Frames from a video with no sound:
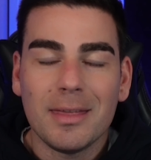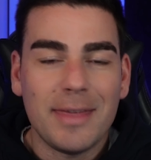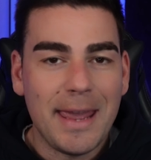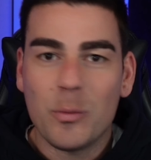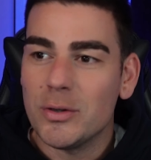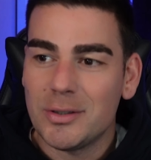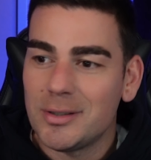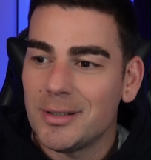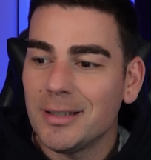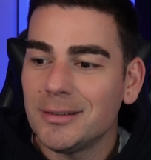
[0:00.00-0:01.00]
There
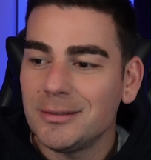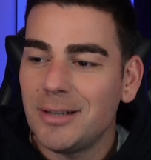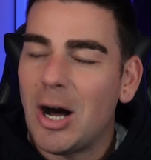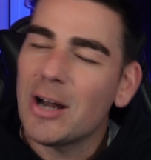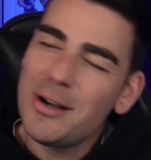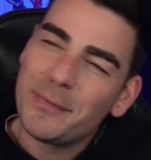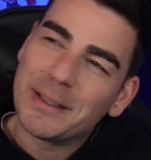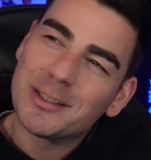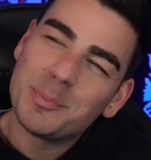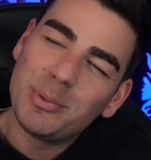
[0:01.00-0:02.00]
was, I don't know if
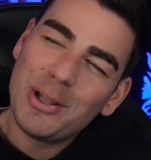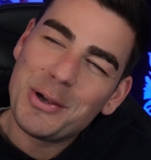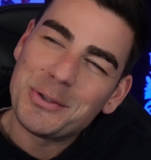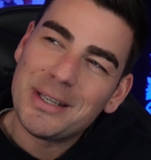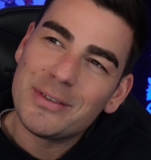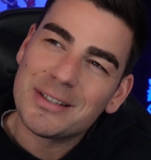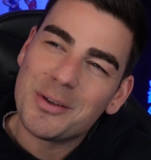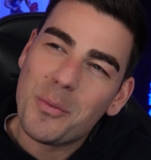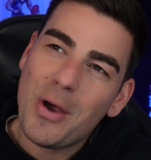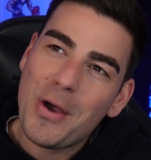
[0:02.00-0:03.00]
explosive is
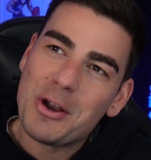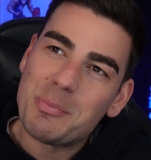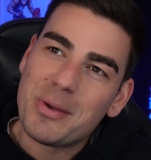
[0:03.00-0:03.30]
the word,